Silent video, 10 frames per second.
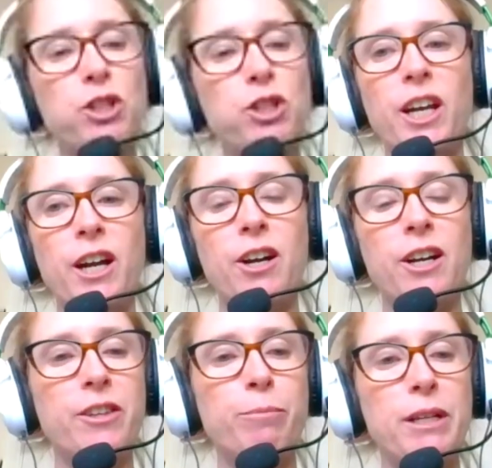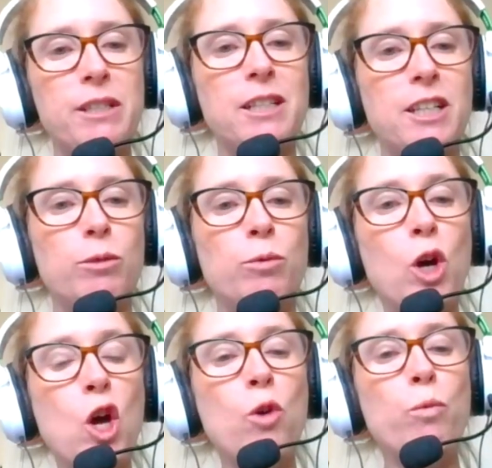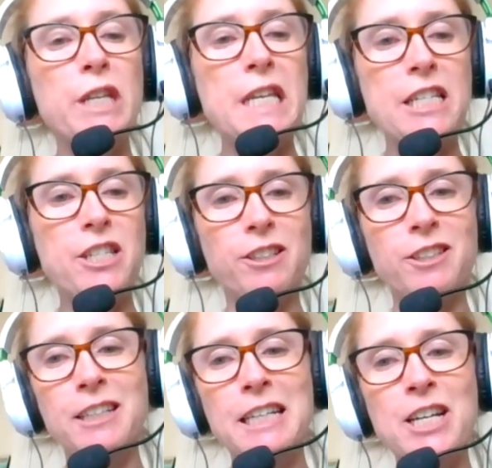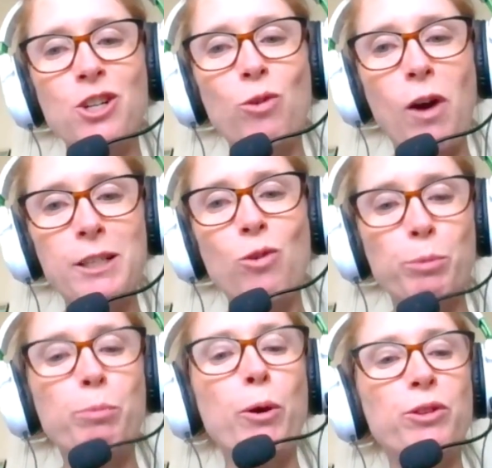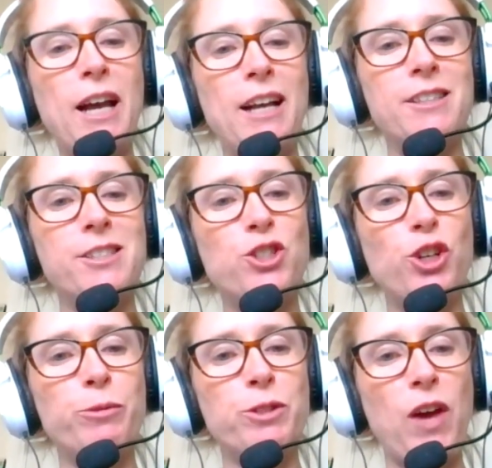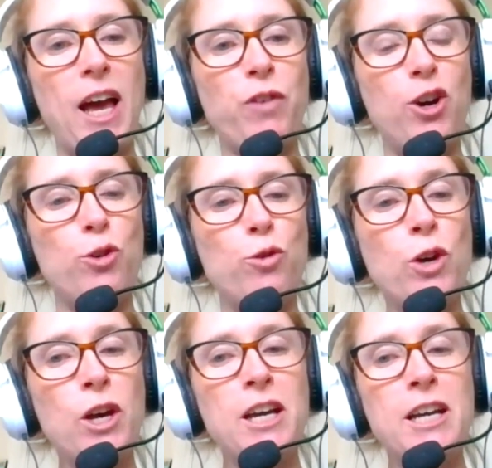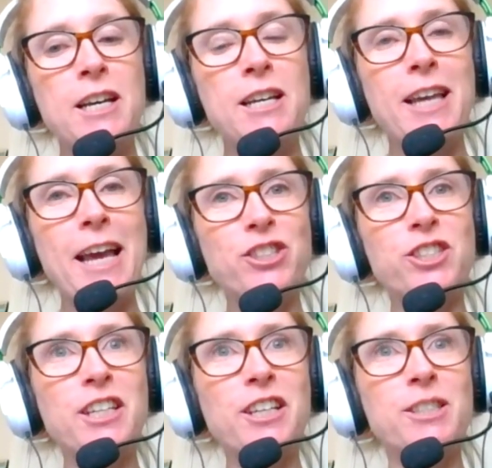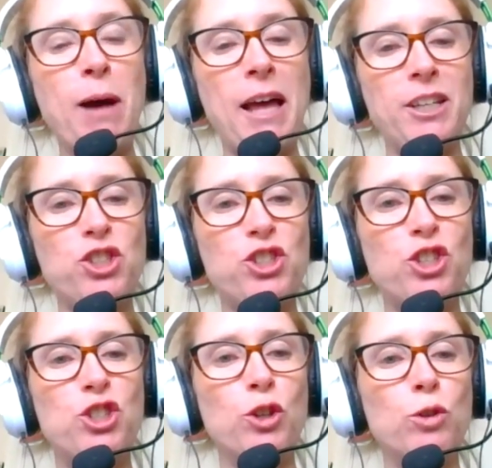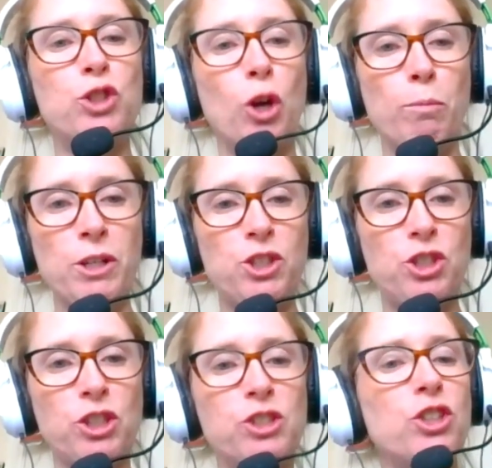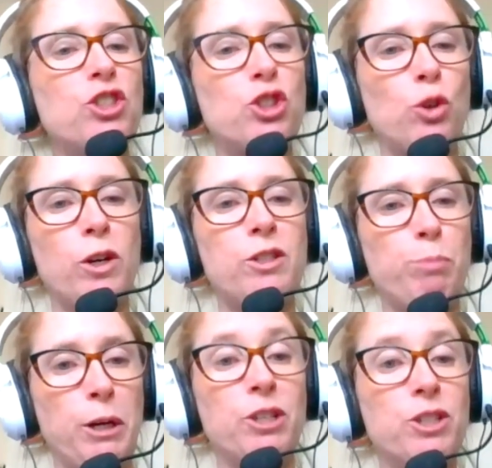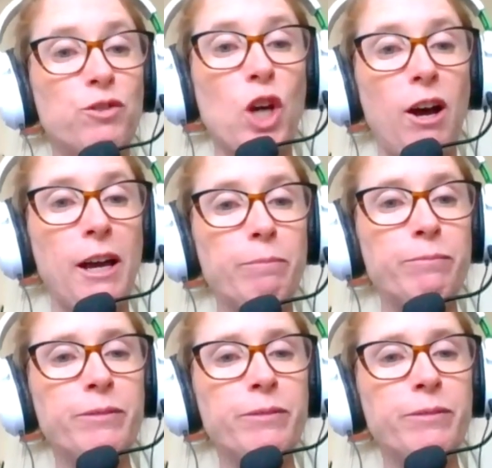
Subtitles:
care, and that basically we need to grasp it with both hands in terms of how the HSE has managed to do so much in such a short period of time